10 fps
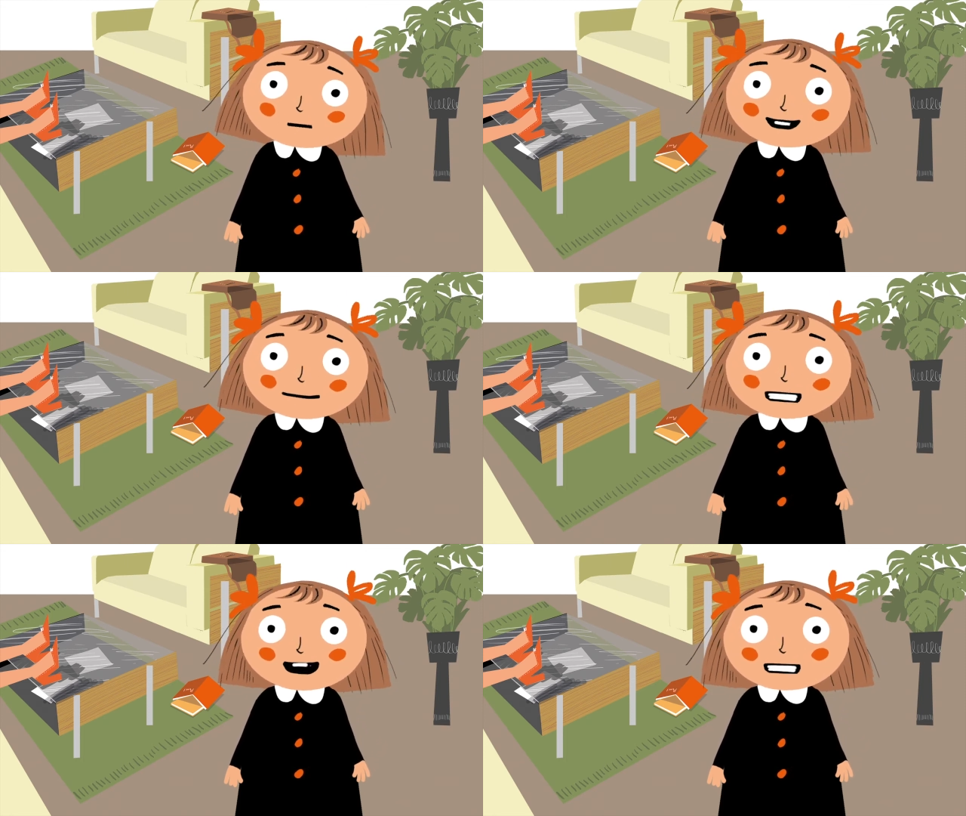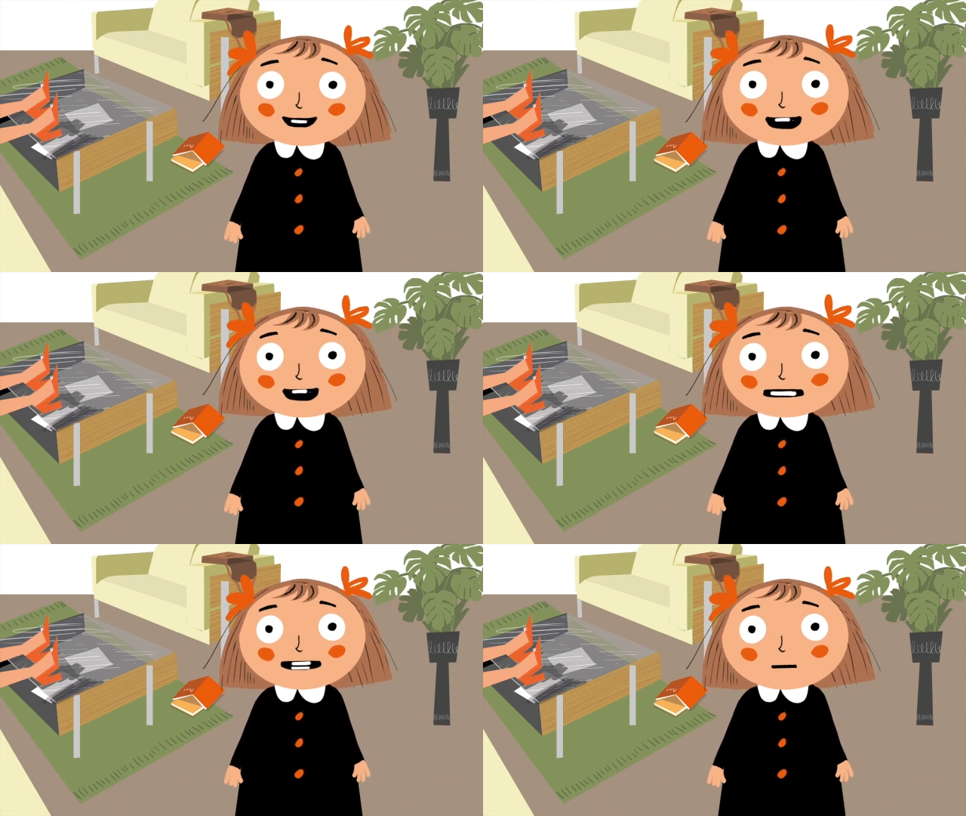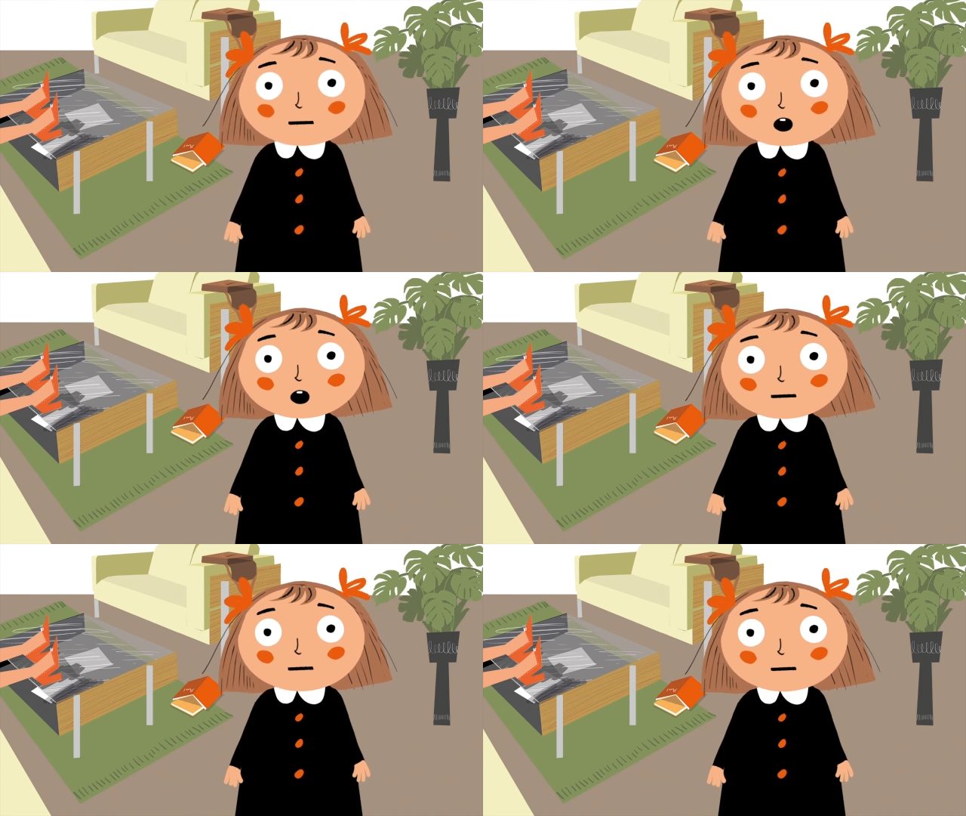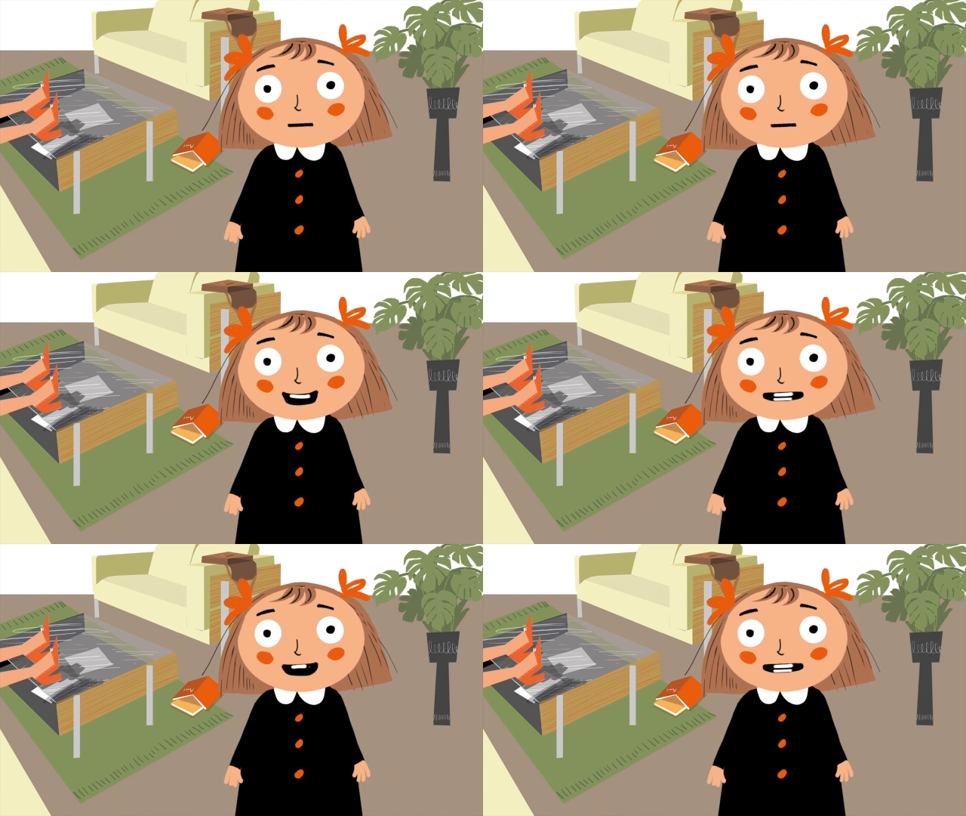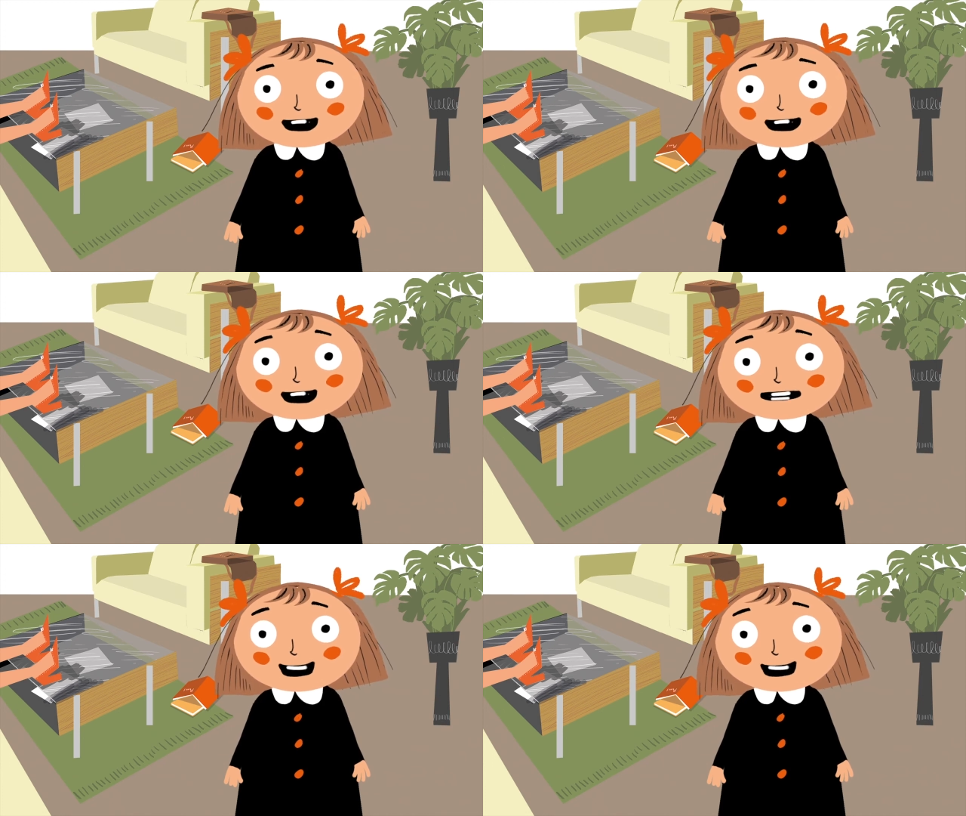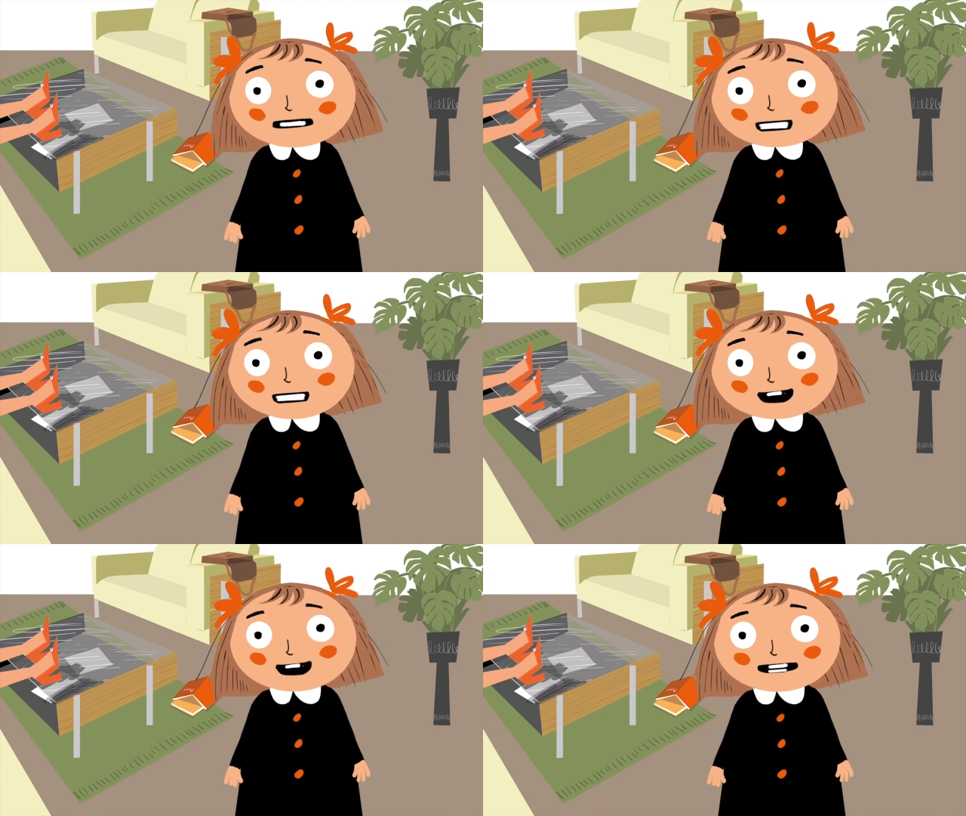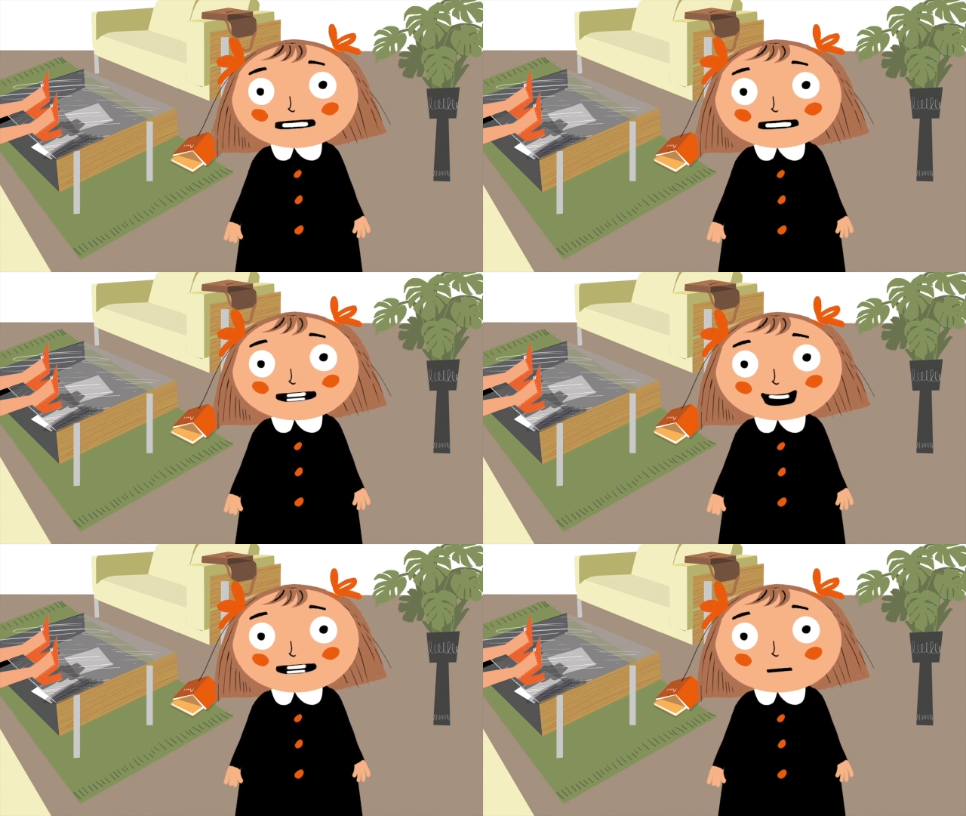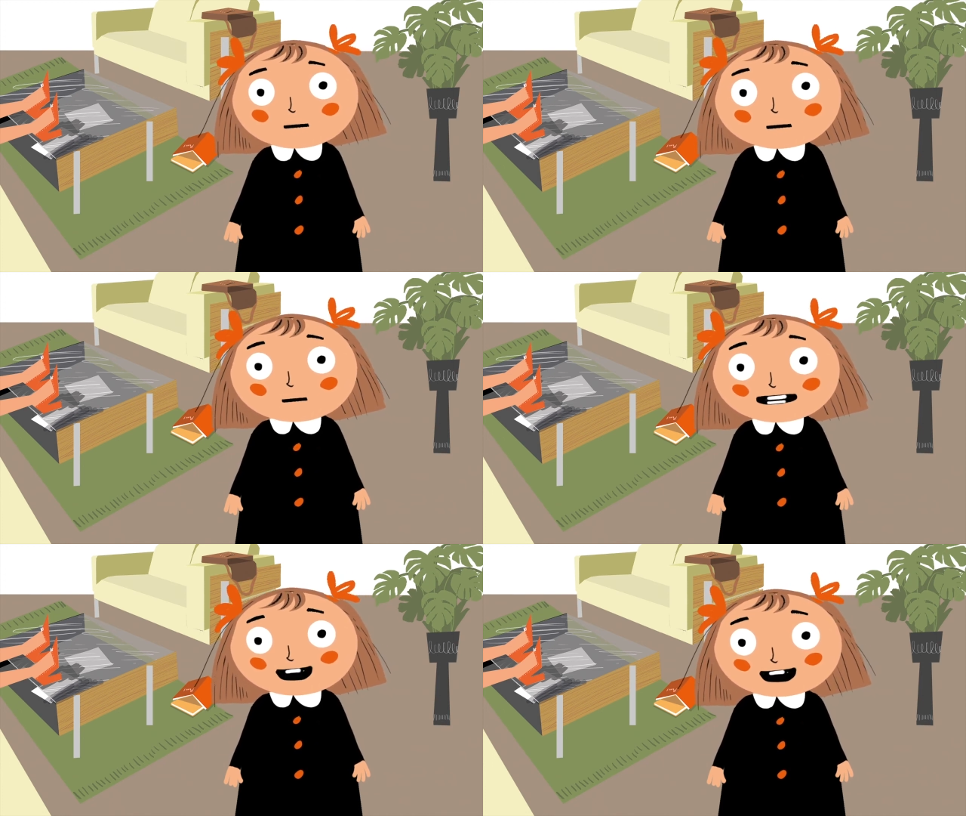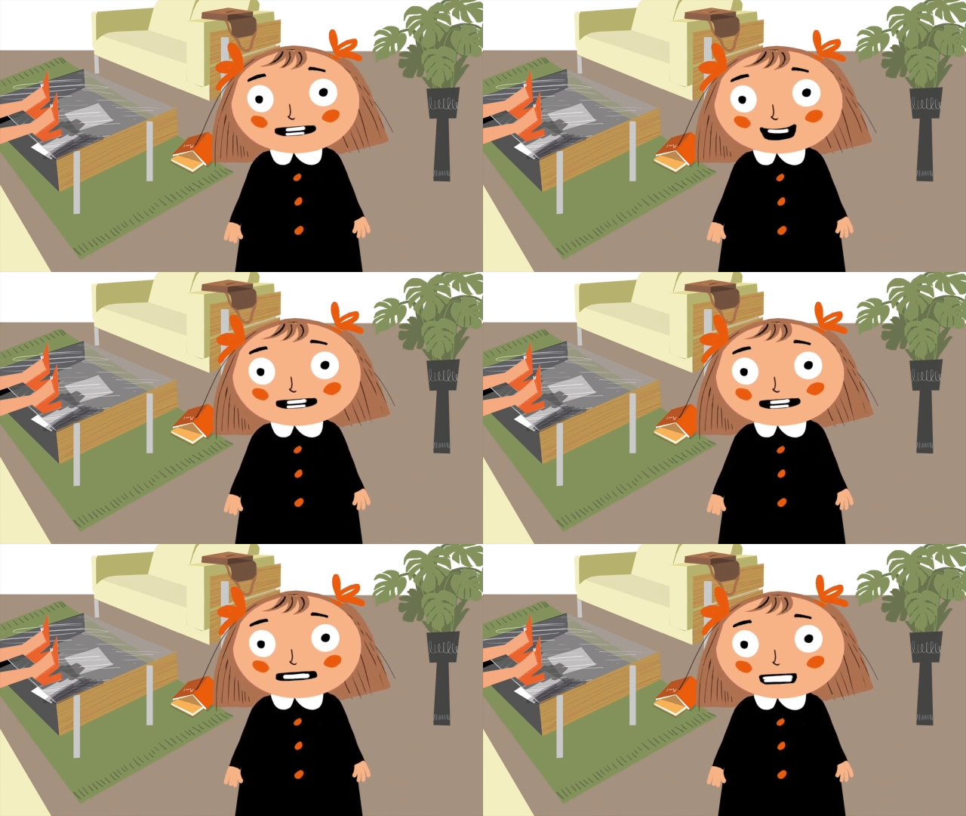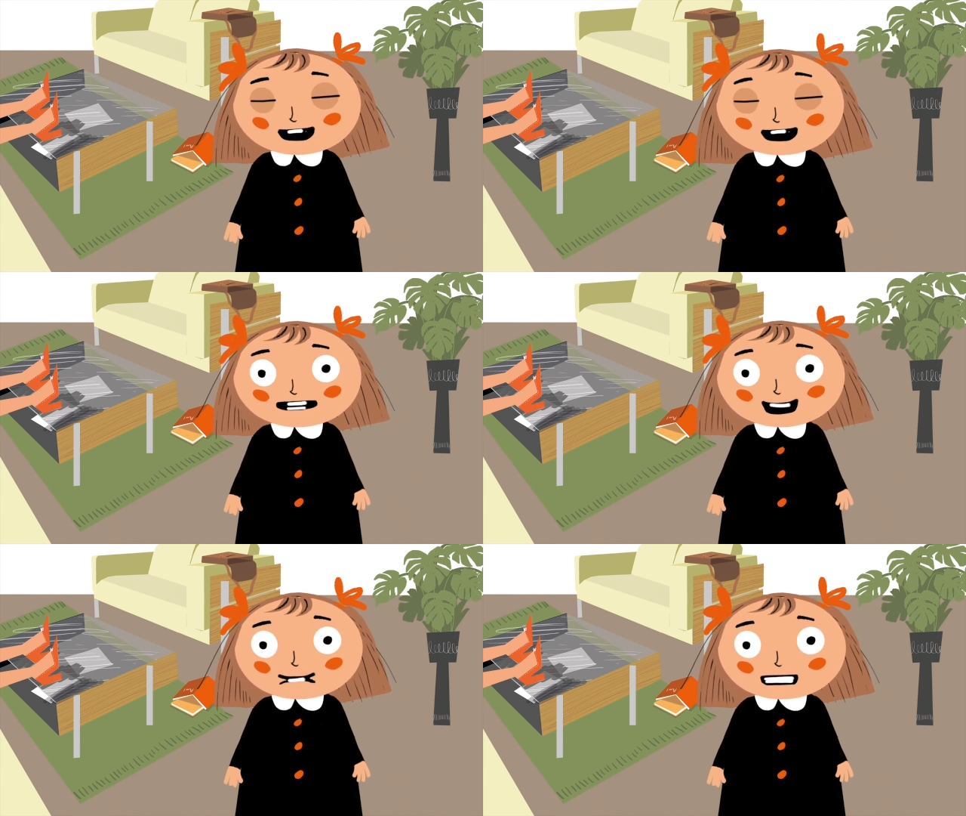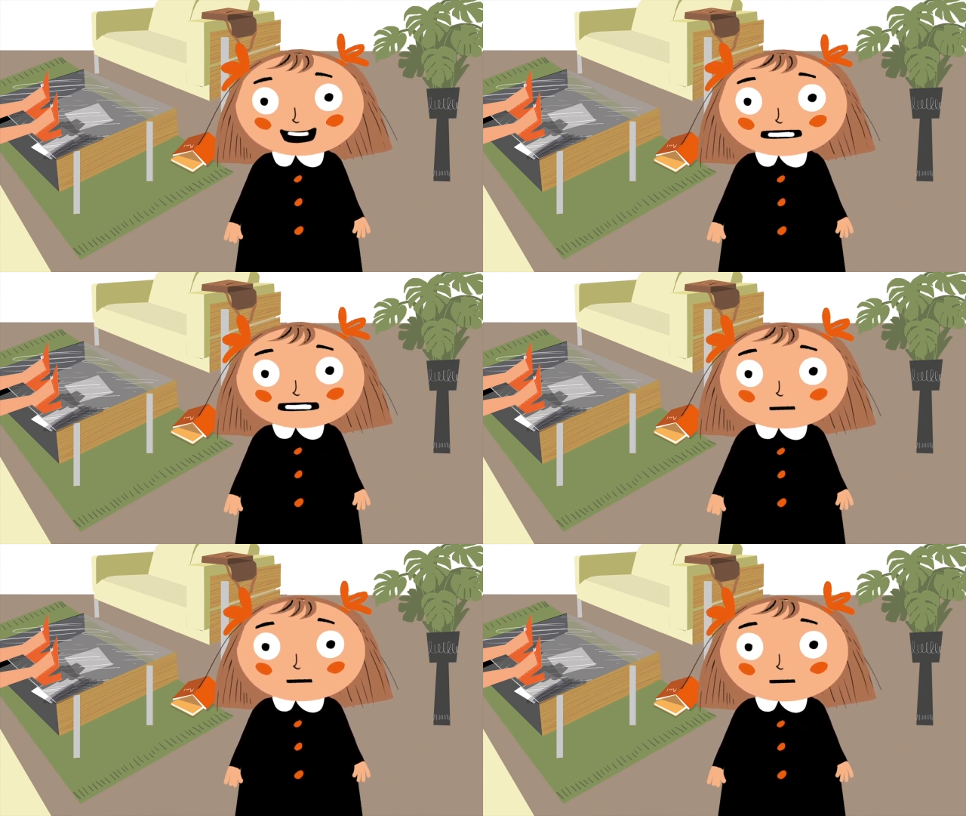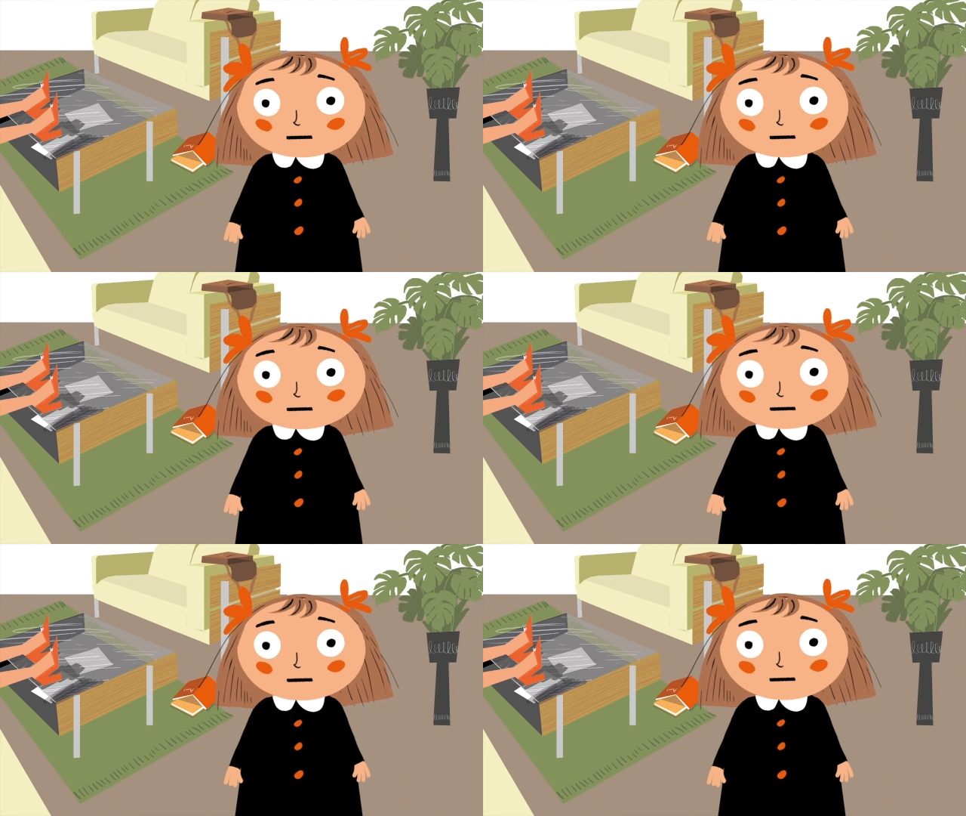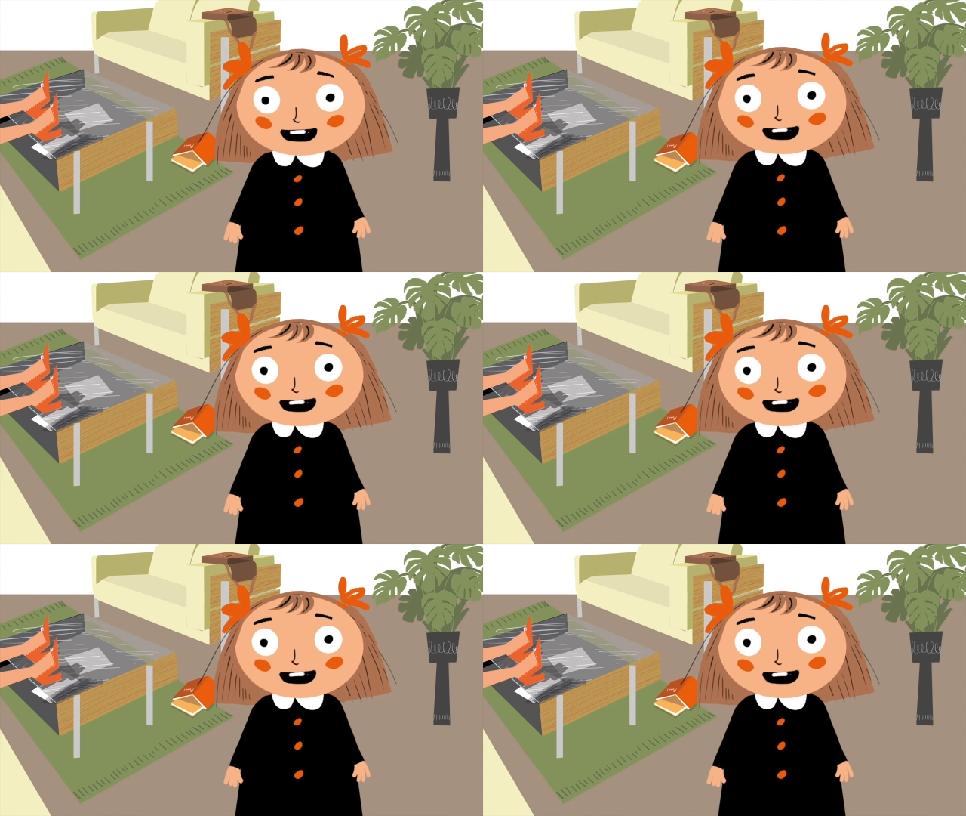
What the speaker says: [unreadable: no face in view]